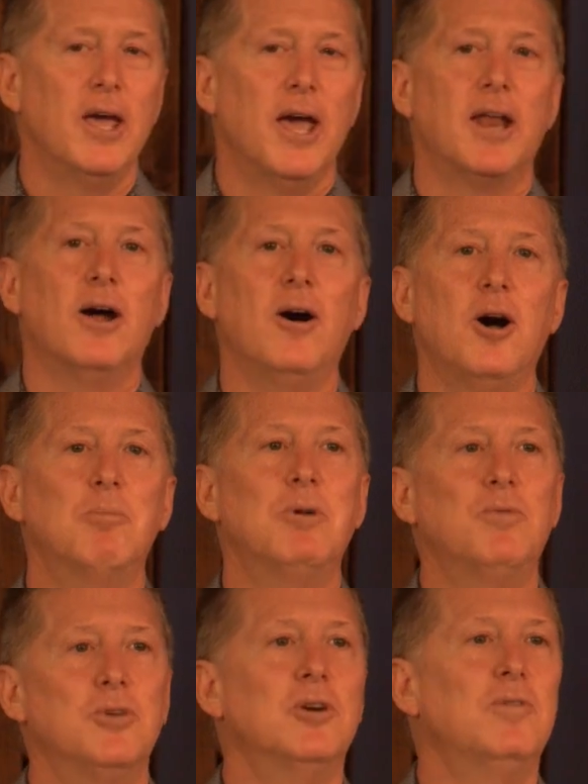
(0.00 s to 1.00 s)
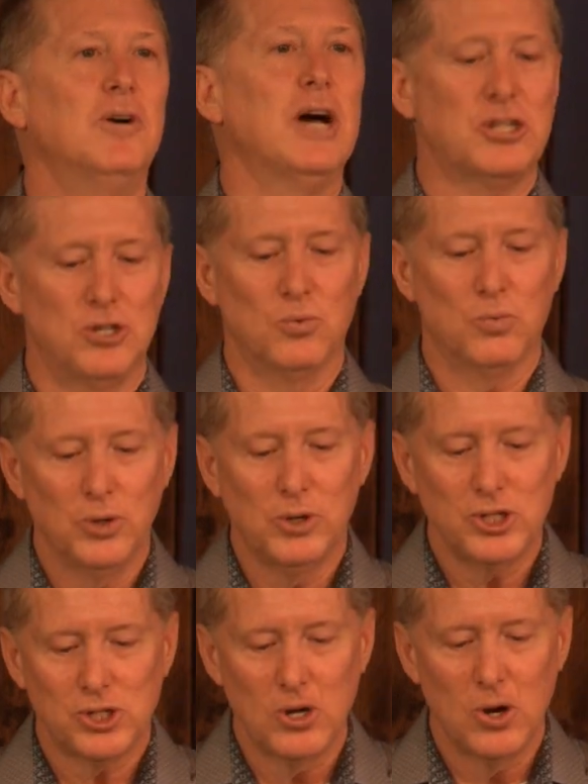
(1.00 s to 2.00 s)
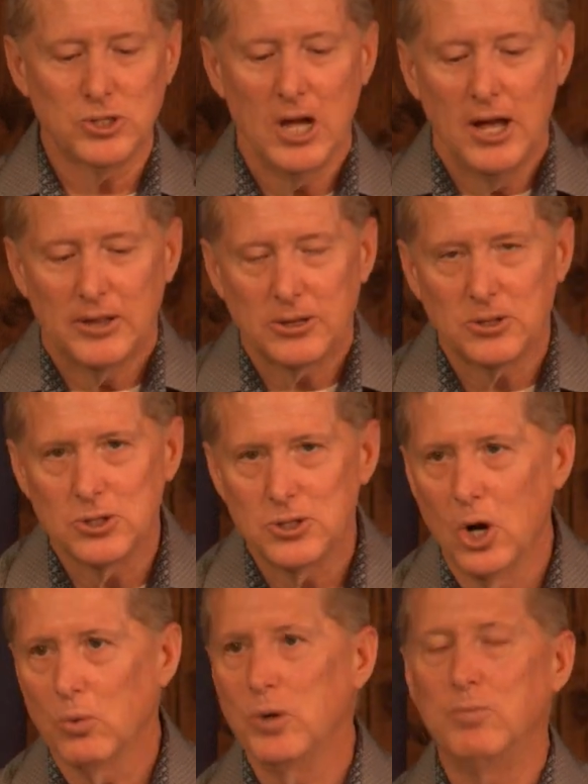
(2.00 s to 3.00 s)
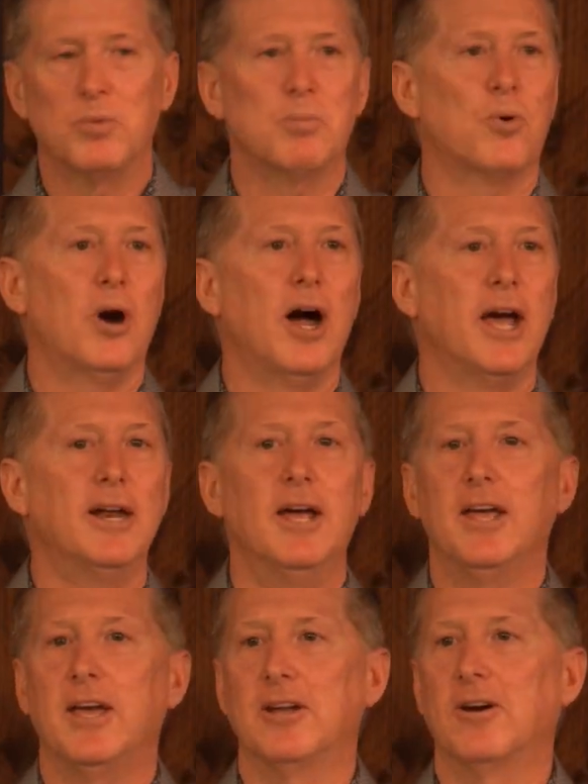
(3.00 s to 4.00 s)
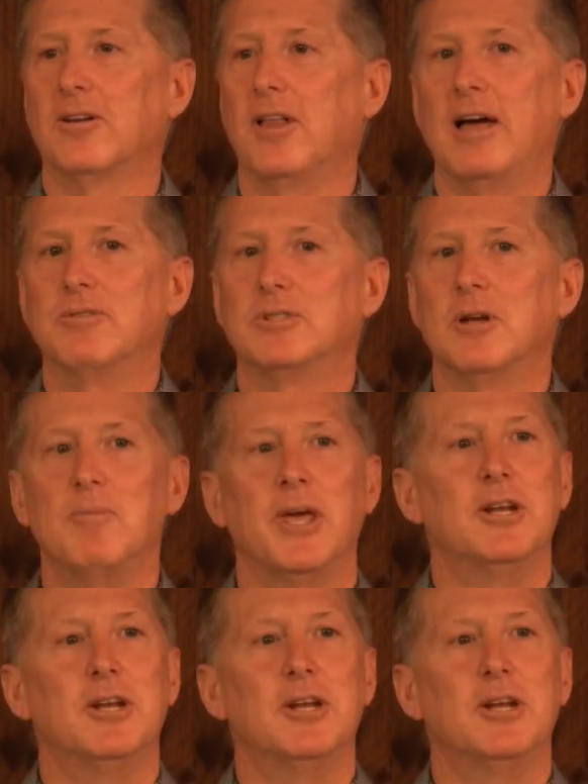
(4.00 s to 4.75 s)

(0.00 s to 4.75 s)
And a humble view of election really shows that there's no room for pride in our lives.